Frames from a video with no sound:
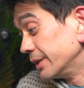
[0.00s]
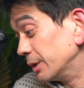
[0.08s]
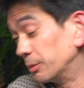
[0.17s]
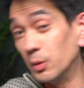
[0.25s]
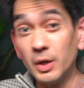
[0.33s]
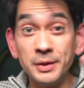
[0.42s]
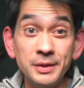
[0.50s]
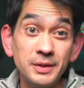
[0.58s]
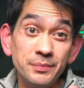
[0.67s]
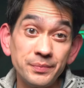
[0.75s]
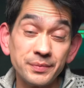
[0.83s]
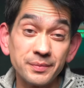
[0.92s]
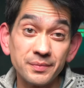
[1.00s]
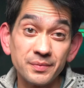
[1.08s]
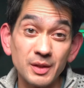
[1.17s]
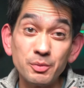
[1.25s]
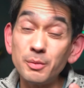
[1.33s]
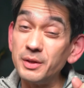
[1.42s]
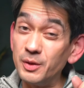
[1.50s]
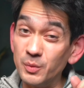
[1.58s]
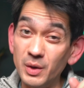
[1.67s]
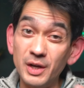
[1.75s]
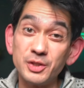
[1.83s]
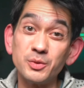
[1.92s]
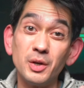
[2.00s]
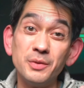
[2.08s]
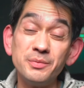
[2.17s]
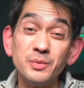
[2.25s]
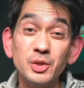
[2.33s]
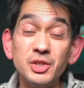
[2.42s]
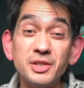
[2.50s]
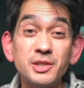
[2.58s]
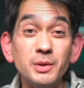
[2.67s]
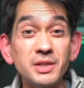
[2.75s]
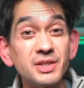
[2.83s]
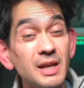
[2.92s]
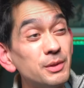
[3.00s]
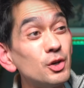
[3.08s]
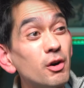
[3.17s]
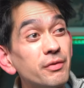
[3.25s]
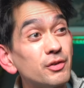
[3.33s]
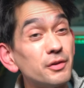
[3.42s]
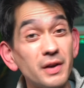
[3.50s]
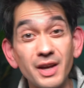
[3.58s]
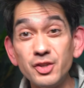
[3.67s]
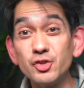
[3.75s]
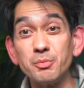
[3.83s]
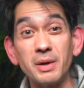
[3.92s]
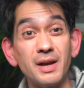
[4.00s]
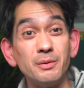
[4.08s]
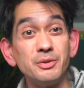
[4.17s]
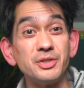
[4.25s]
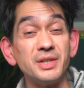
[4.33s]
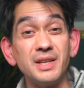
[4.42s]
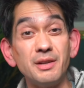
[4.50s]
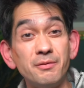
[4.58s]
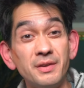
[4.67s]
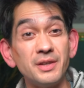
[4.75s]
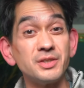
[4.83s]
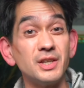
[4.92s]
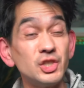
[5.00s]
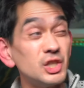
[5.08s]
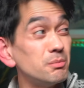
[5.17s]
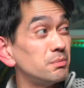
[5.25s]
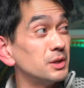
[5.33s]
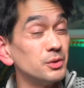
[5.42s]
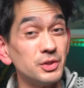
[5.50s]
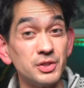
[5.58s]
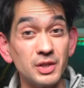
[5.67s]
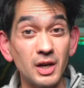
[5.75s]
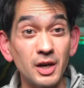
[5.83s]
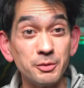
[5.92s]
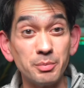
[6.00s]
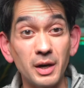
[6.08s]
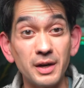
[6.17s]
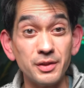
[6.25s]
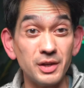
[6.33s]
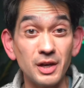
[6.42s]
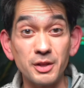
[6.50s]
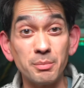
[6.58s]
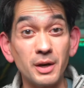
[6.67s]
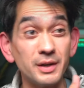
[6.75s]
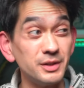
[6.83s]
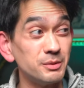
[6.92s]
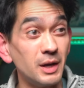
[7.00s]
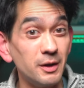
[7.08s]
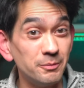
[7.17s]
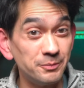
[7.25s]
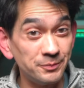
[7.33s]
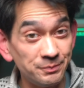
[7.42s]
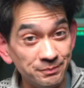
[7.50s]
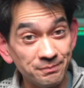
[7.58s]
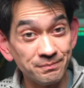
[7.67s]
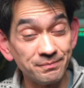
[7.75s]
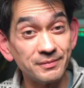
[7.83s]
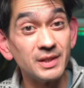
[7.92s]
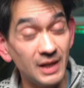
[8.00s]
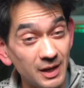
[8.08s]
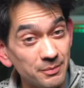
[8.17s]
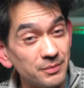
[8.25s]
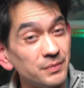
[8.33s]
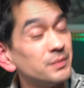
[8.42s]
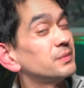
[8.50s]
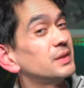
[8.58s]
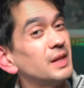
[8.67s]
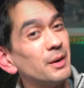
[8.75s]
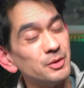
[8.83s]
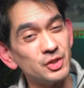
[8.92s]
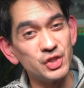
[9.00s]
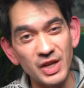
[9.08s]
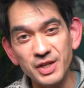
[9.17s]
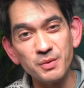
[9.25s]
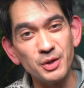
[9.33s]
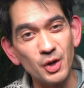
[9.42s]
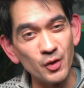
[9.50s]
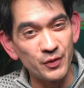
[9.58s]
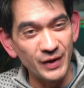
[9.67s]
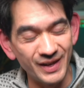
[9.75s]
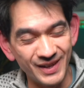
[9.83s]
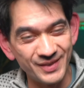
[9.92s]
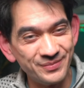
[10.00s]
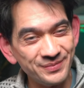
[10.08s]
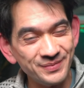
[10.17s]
number 1, probably the worst one, which is to accept the offer of £100 to get it fixed at a shipbuilder's yard by the other party's mate. Yep, that was a genuine offer.